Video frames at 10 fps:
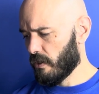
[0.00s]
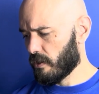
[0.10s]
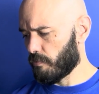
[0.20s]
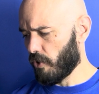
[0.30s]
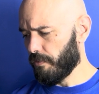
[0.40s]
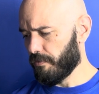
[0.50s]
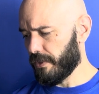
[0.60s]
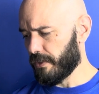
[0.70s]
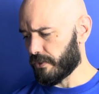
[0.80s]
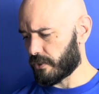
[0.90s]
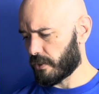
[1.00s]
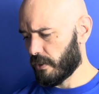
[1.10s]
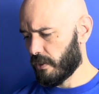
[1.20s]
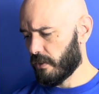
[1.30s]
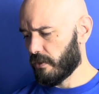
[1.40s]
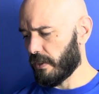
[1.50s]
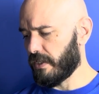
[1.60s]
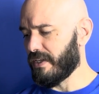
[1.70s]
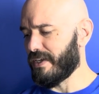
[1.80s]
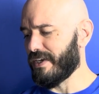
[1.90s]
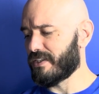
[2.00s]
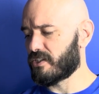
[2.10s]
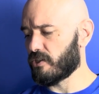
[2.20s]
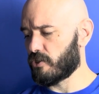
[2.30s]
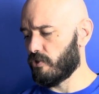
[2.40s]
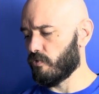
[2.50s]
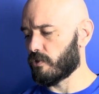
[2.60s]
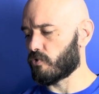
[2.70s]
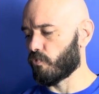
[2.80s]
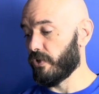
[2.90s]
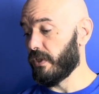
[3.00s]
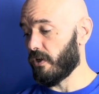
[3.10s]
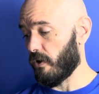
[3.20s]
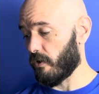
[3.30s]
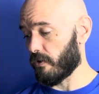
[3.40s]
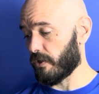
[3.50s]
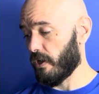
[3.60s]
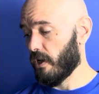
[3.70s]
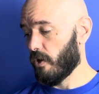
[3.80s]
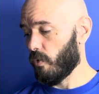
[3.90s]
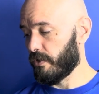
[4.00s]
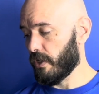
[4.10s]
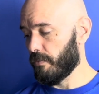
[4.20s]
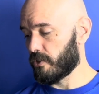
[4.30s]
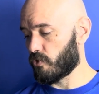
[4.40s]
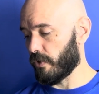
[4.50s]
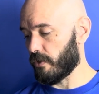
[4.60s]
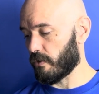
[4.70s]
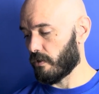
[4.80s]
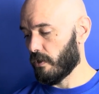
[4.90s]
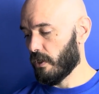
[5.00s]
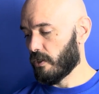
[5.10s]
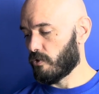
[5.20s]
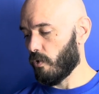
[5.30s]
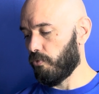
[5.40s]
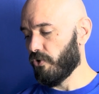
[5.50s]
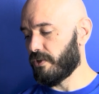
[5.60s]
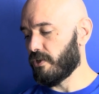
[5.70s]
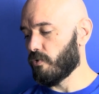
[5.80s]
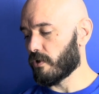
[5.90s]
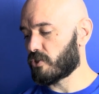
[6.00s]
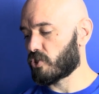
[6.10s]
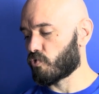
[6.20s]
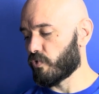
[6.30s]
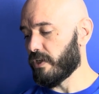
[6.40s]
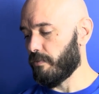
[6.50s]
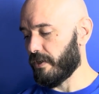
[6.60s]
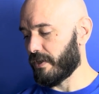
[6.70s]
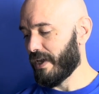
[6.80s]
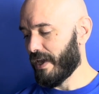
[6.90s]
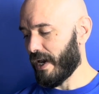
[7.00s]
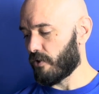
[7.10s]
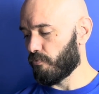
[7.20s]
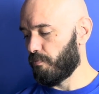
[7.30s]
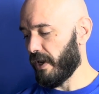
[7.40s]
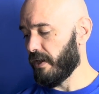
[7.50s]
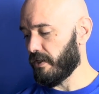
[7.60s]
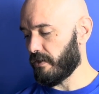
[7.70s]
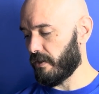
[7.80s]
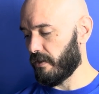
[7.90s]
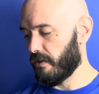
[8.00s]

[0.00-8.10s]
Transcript: The problem is that he hits his students really hard when demonstrating, to a point that you are screaming out of pain.